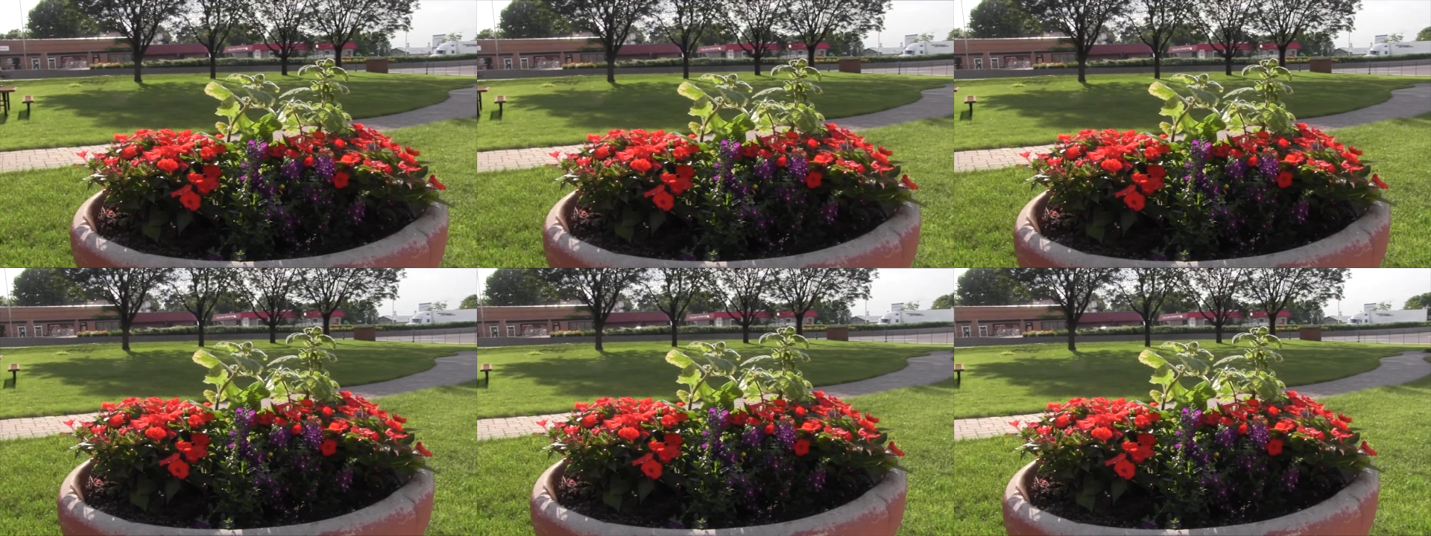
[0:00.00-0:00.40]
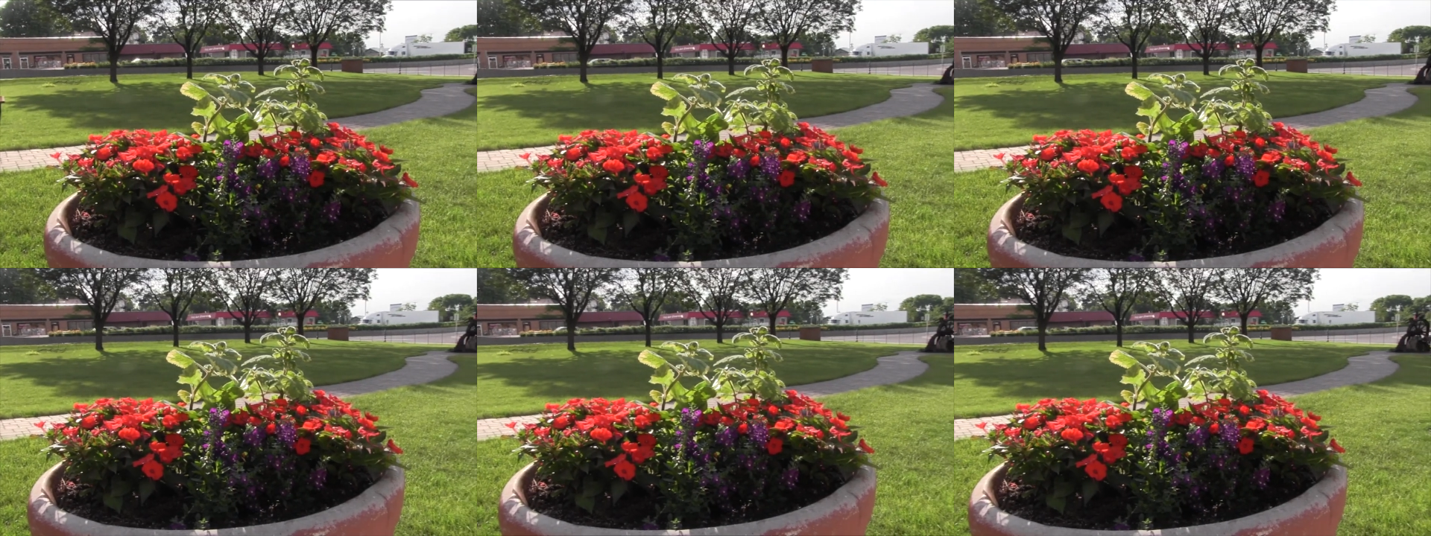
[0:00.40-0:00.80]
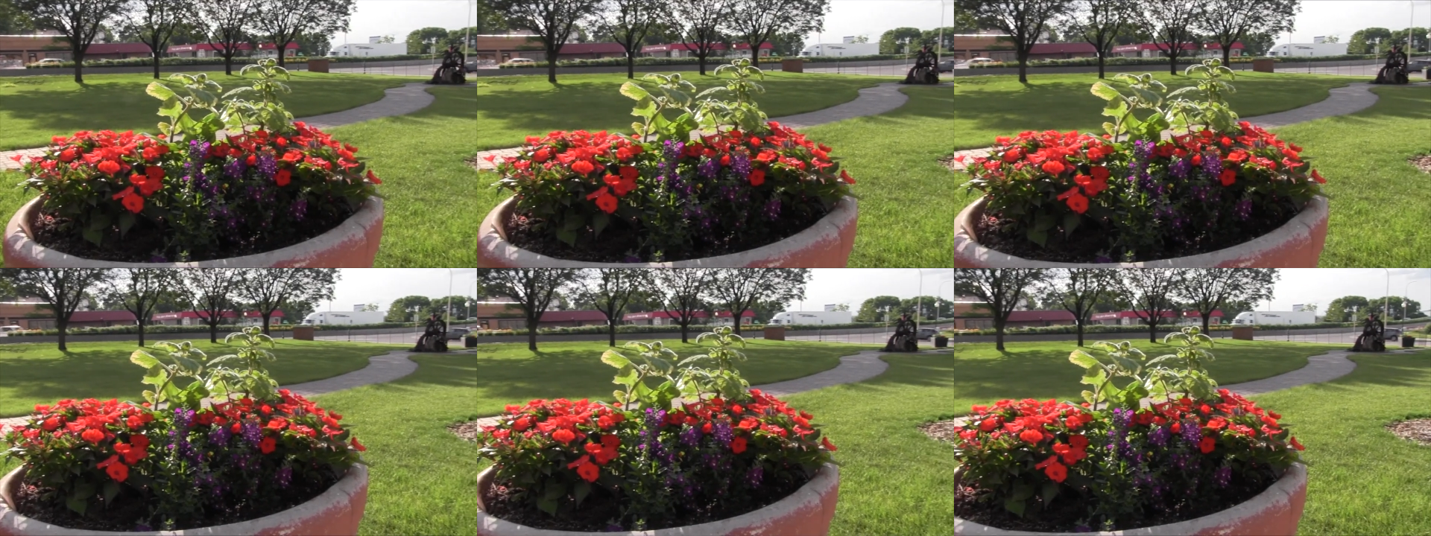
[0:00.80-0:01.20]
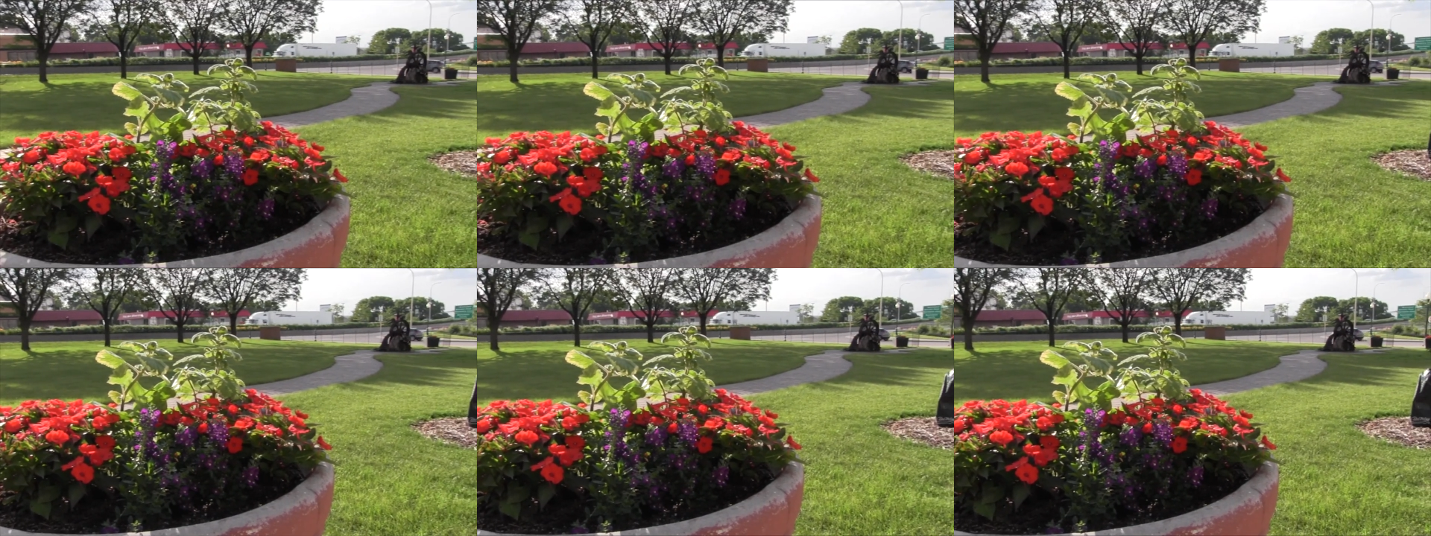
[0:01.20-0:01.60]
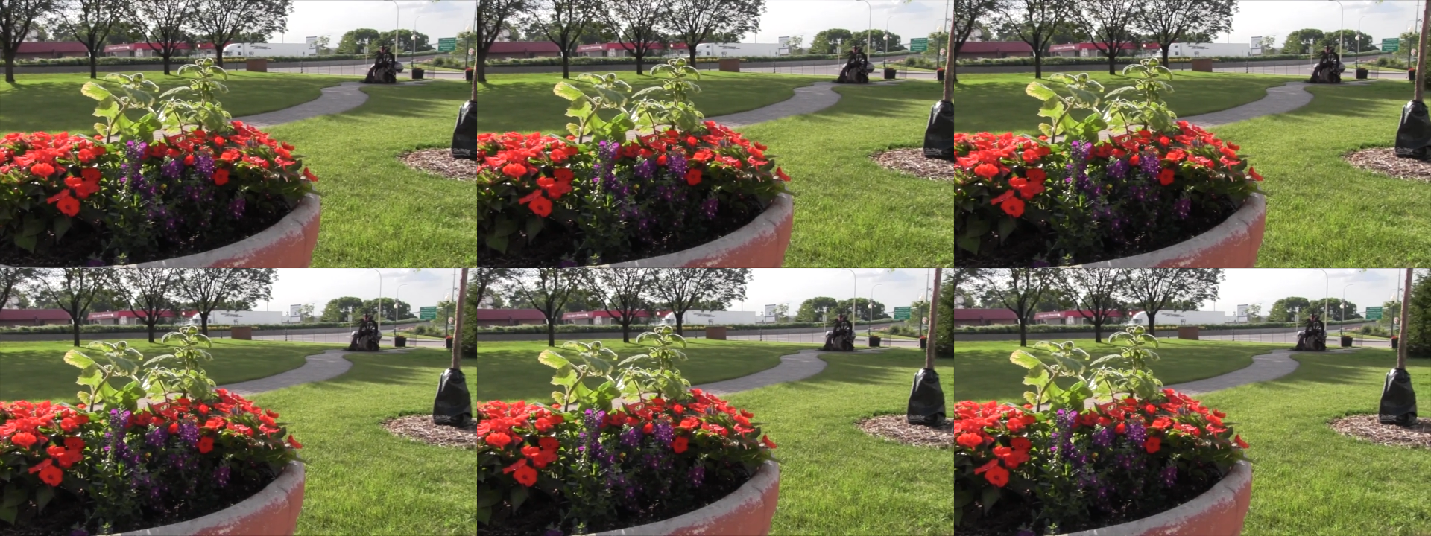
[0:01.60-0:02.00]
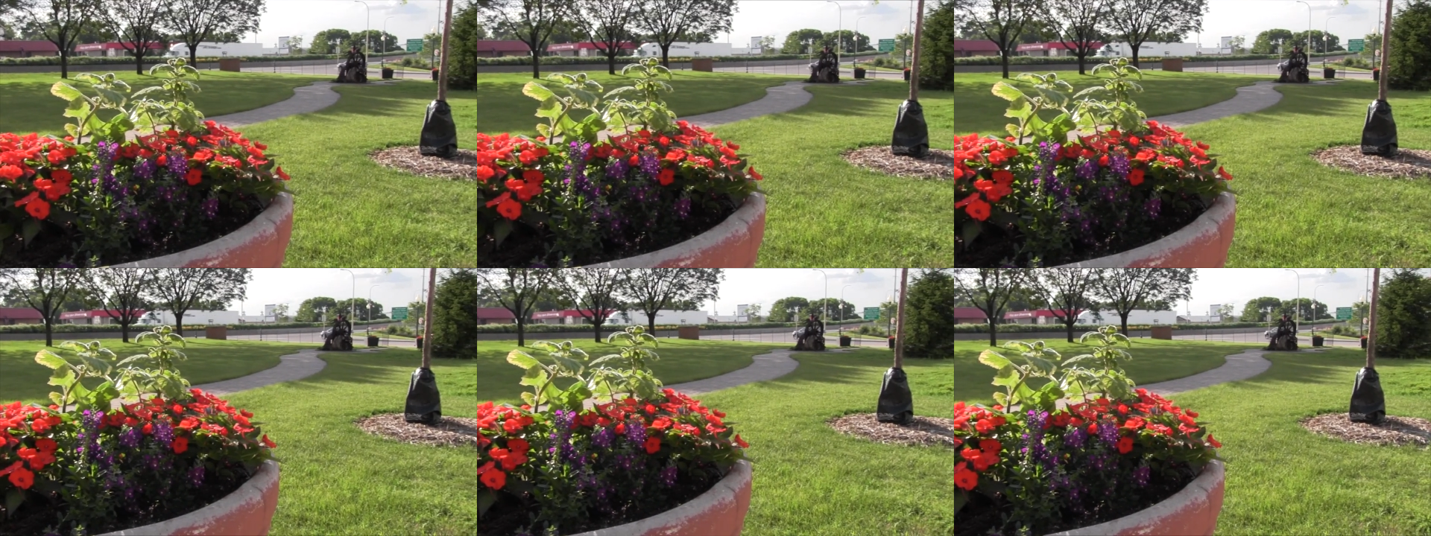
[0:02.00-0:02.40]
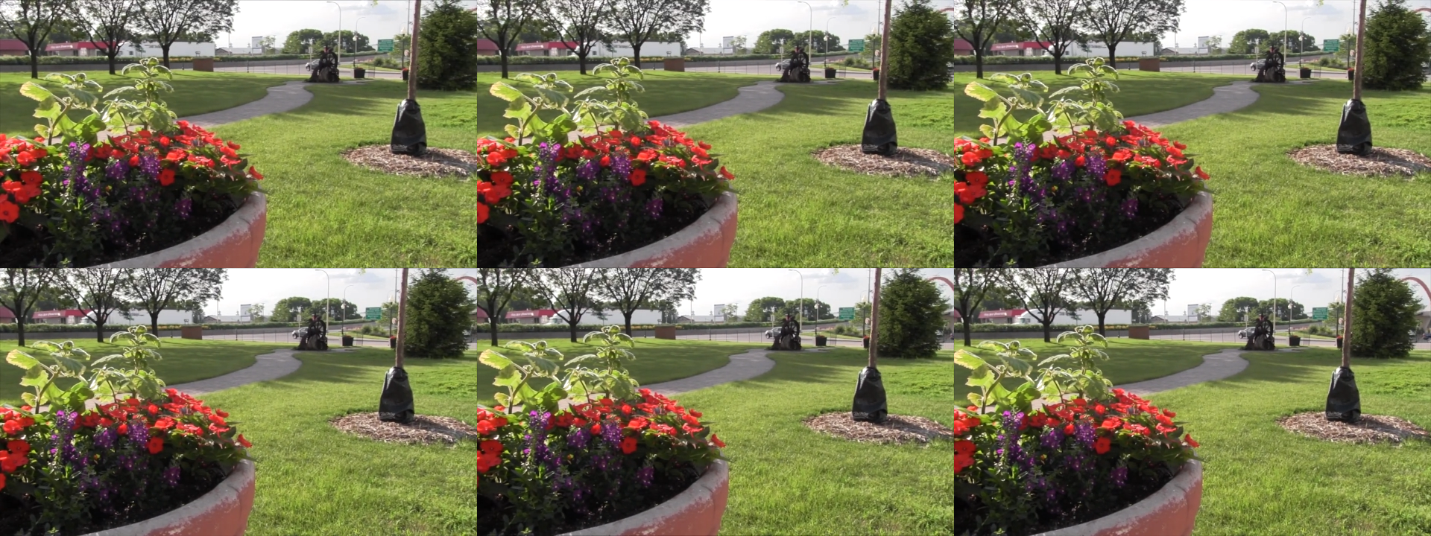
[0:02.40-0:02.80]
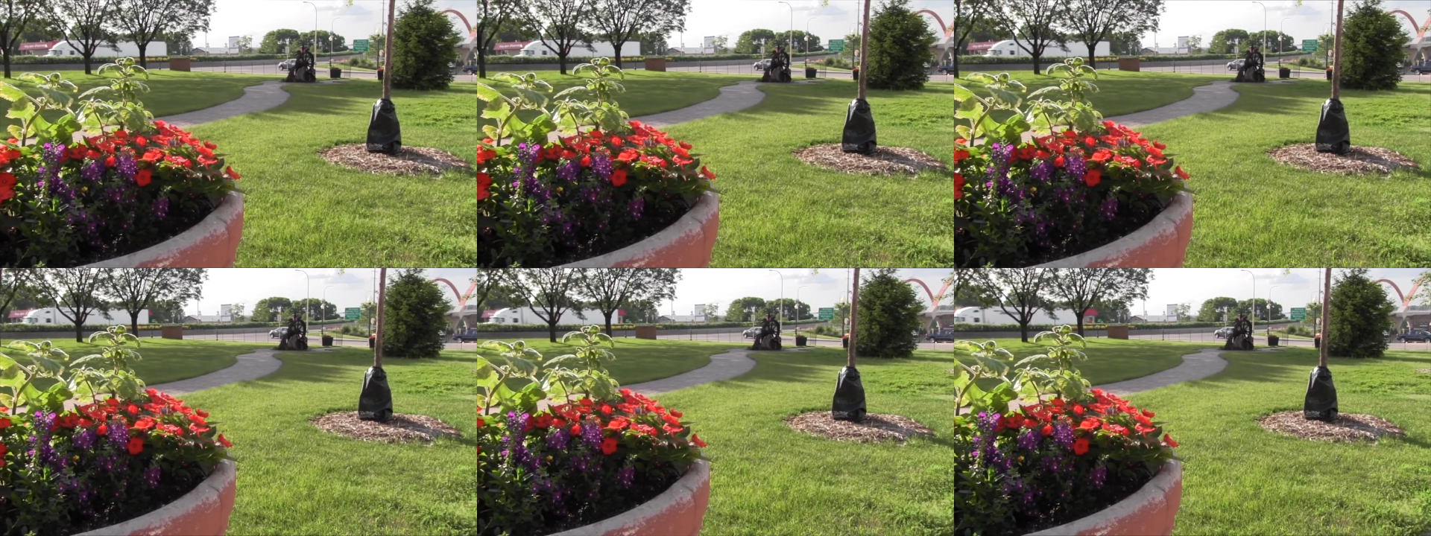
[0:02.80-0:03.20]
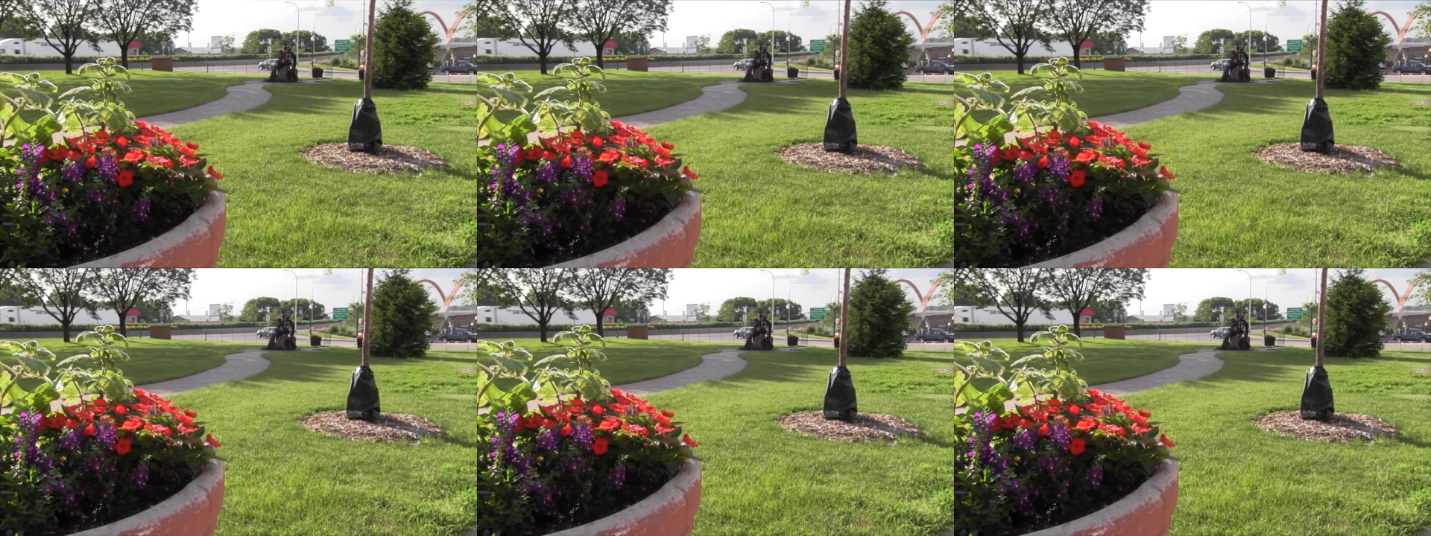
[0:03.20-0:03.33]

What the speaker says: [unreadable: no face in view]